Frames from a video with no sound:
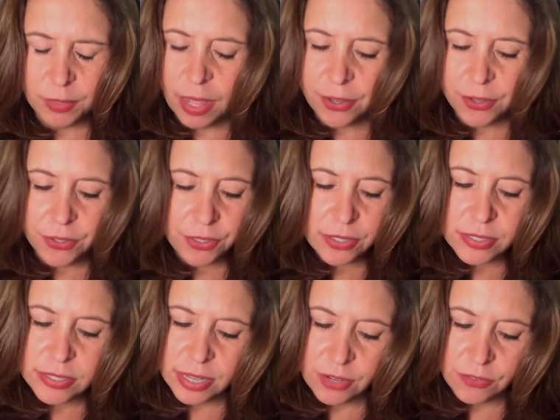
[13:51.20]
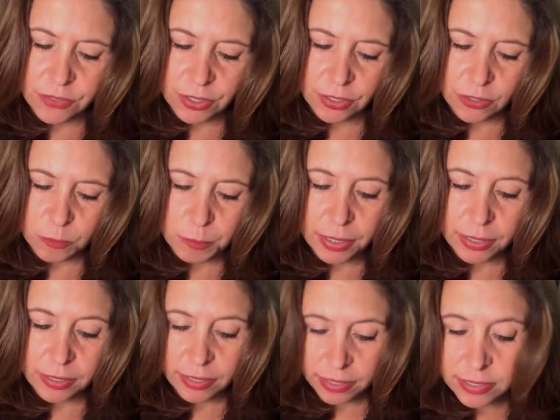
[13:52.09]
I couldn't save her,
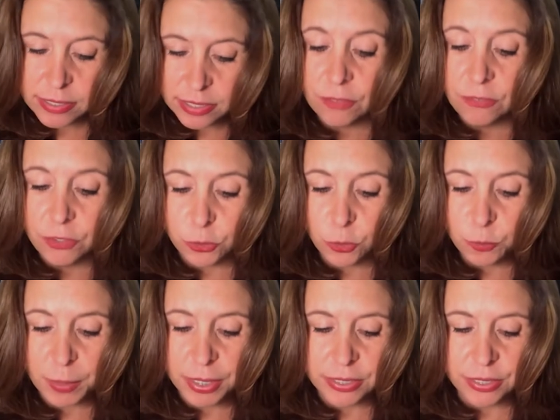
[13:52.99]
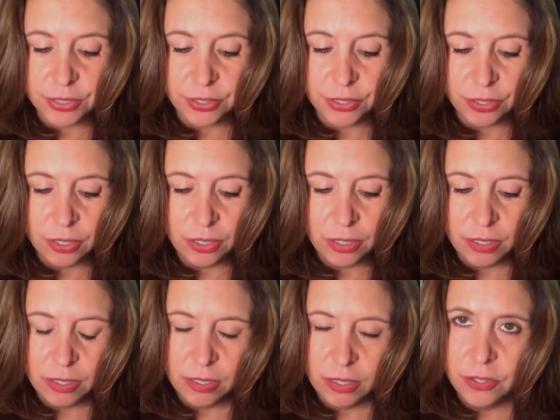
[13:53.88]
but can save you, my dear.
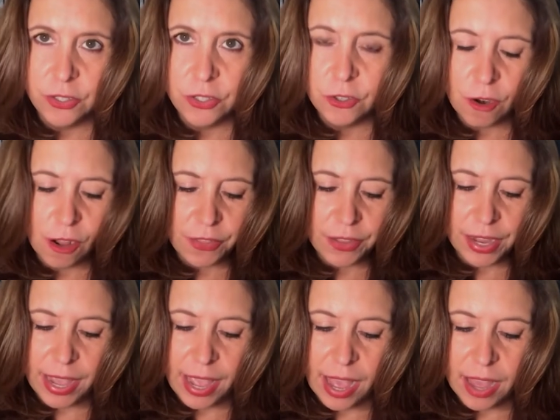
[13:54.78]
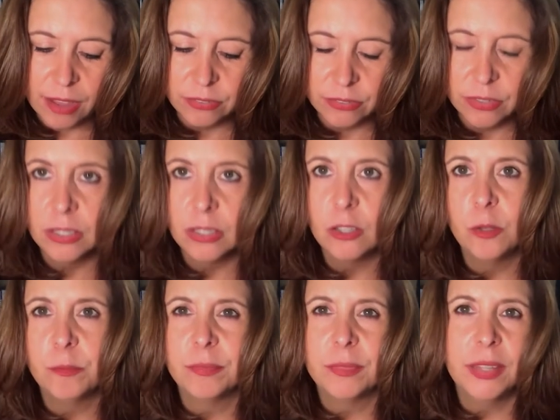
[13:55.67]
You're all that I have,
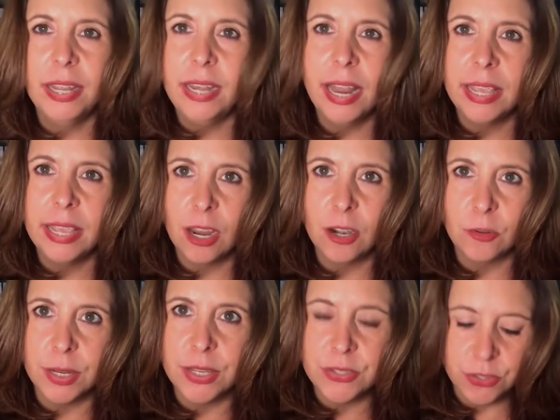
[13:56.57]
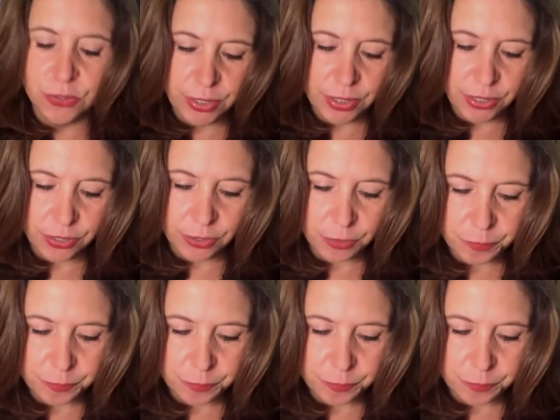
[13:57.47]
and I can't raise you here.